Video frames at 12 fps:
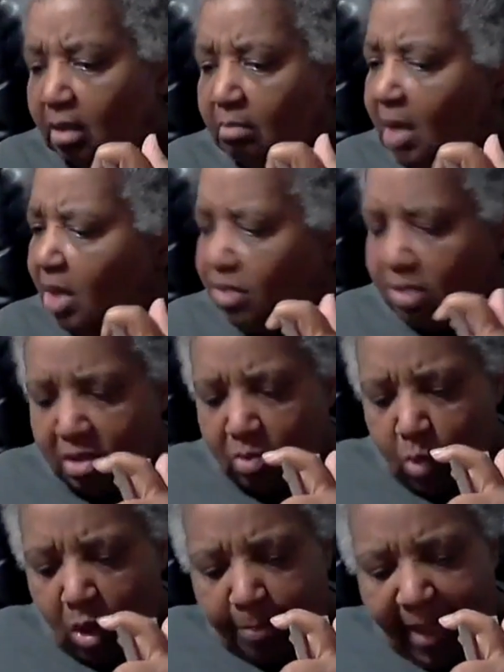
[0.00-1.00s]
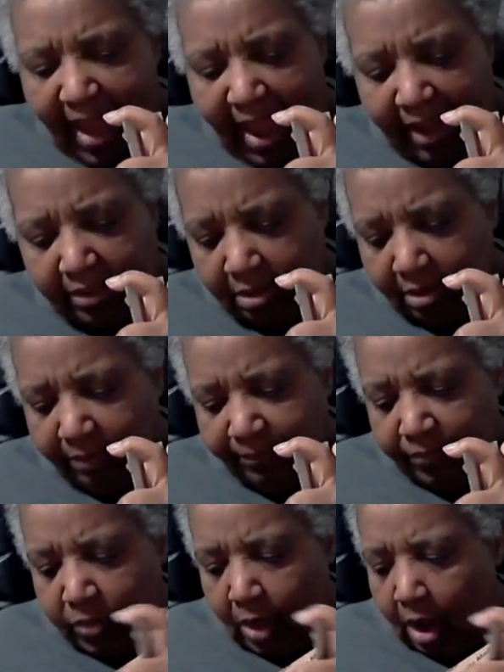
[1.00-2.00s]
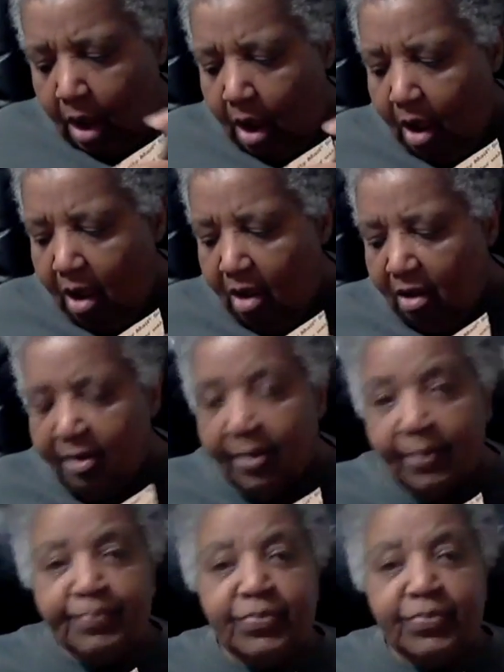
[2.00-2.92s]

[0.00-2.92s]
my, this is well packed,